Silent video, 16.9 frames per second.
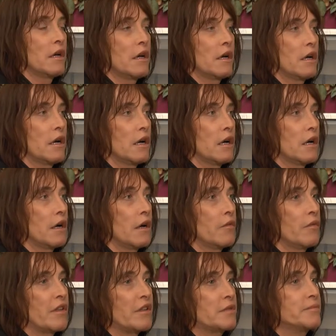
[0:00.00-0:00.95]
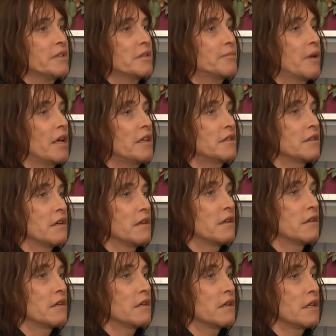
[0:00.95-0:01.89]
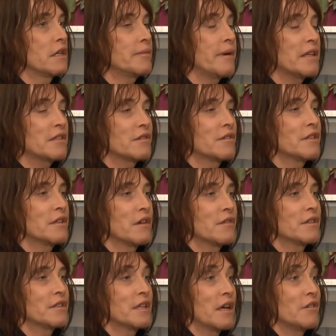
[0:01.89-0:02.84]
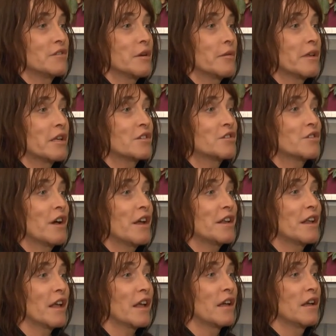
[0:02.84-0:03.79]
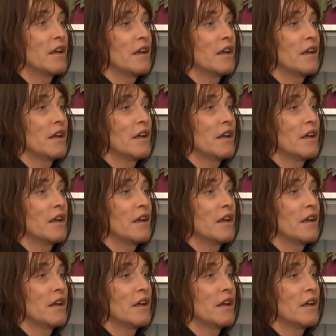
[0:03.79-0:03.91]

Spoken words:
Whether it's misplaced or not, it depends on the dojo where you're training.